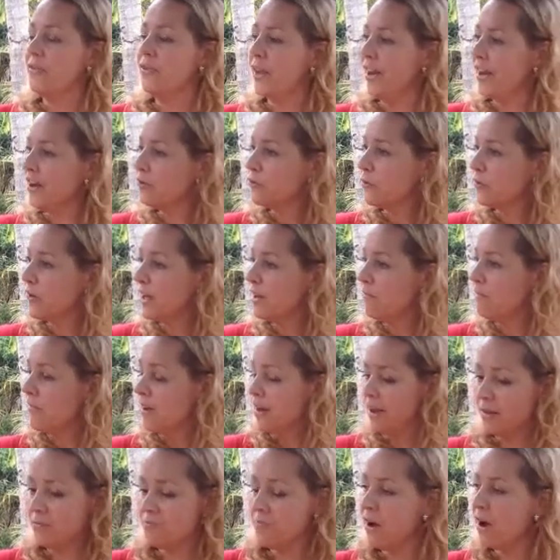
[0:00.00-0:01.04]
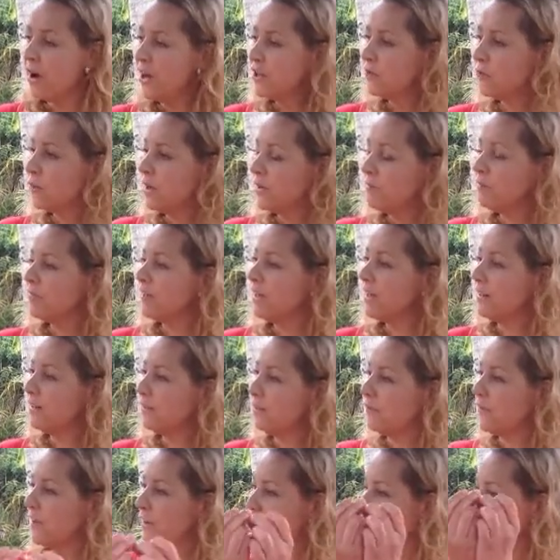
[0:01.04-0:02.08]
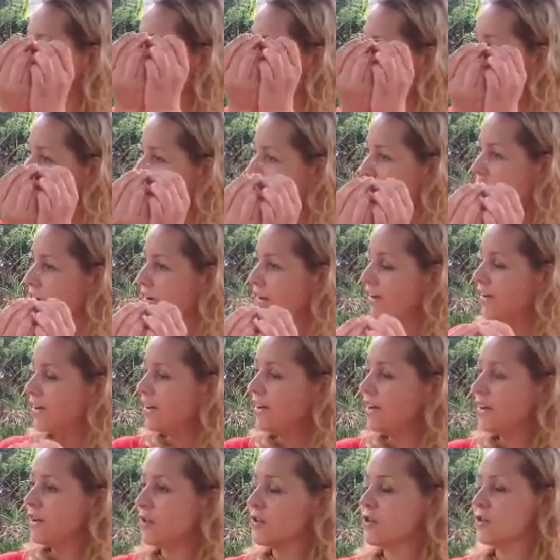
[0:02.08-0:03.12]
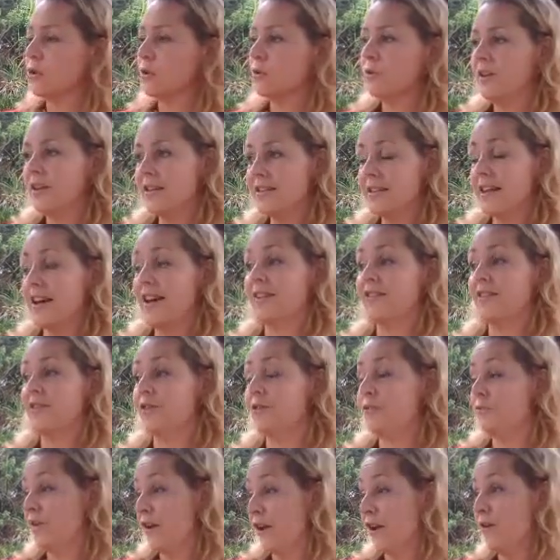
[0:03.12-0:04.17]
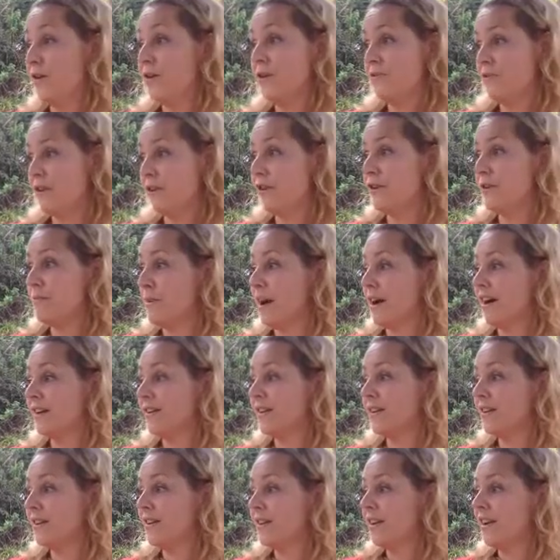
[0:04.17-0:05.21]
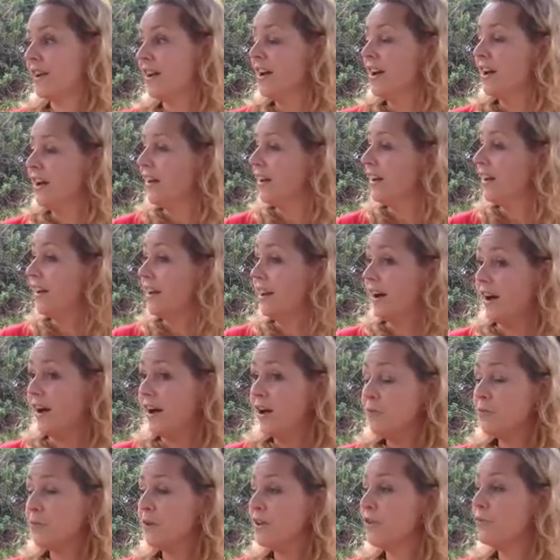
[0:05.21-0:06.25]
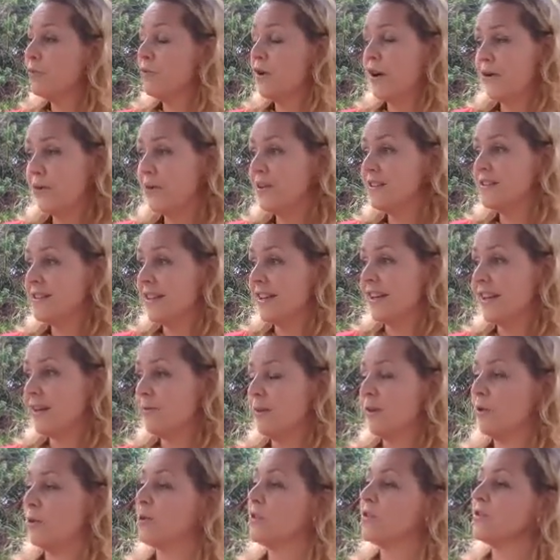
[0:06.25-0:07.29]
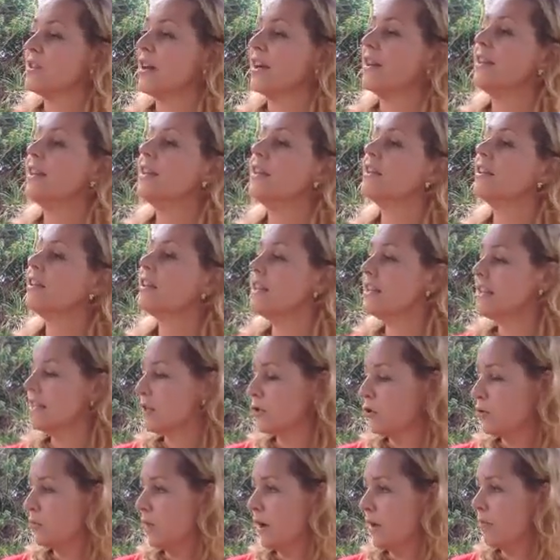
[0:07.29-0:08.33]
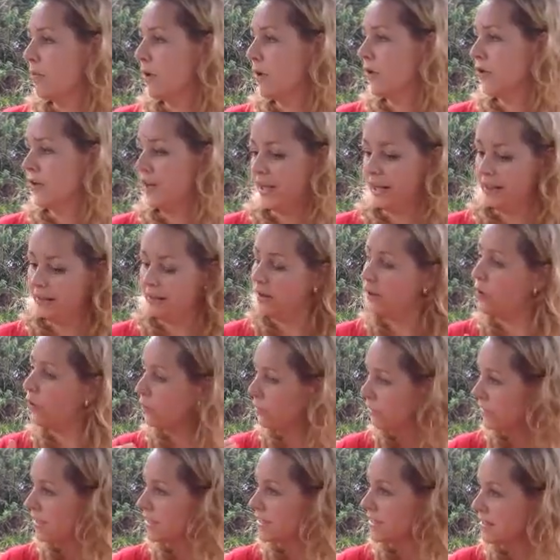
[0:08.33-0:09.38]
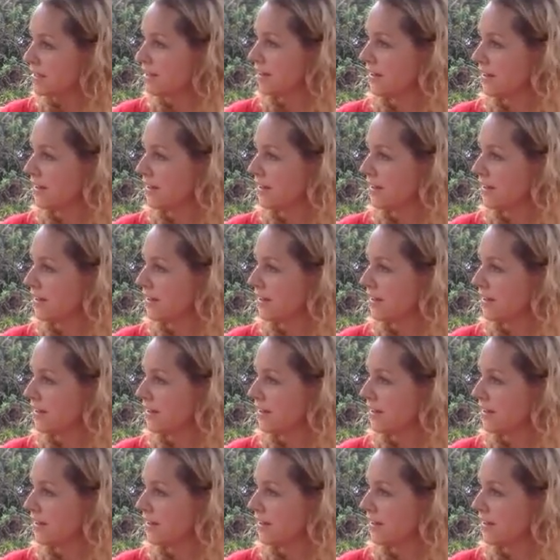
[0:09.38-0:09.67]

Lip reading: their dream and my dream didn't fit together. So this ended very, very bad. I went very sick because I didn't listen to my body in all these